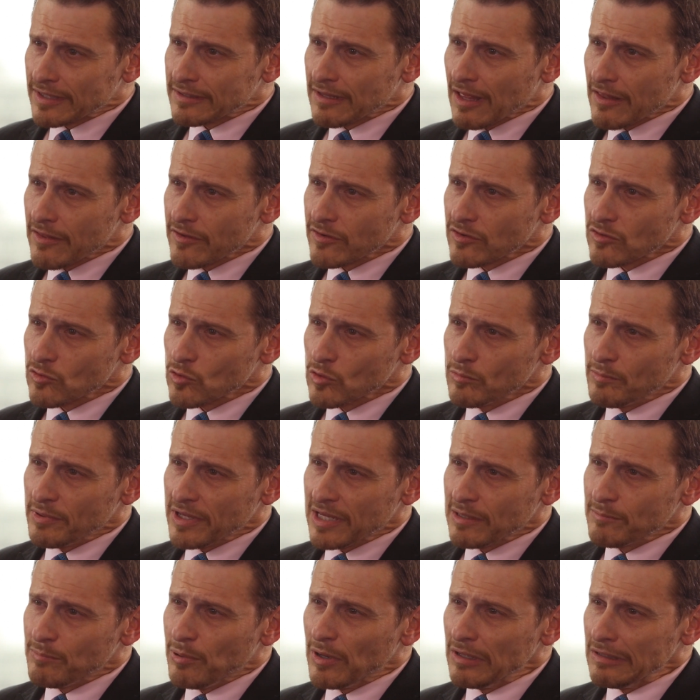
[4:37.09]
another or
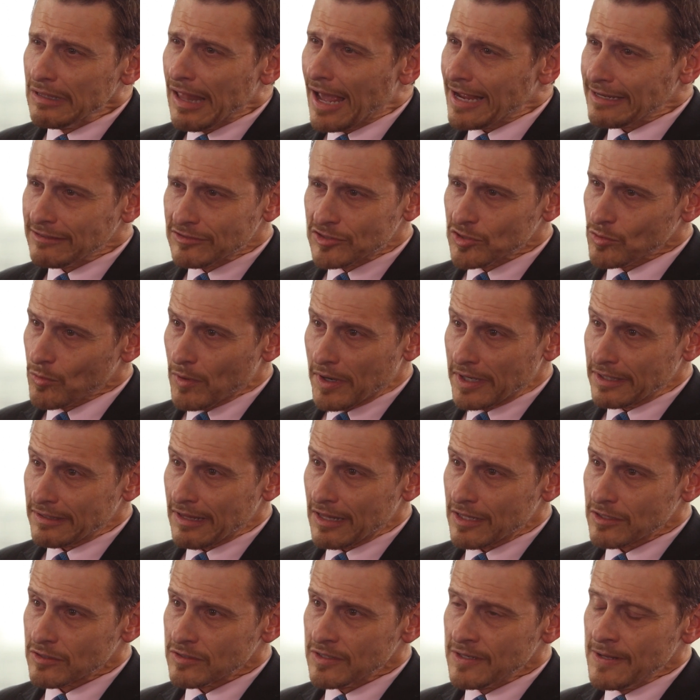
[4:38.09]
being polite to one
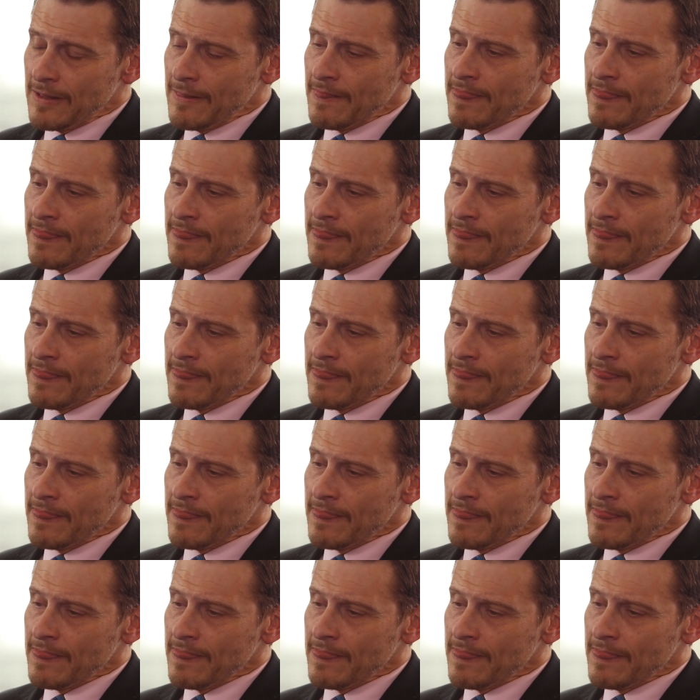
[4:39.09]
another.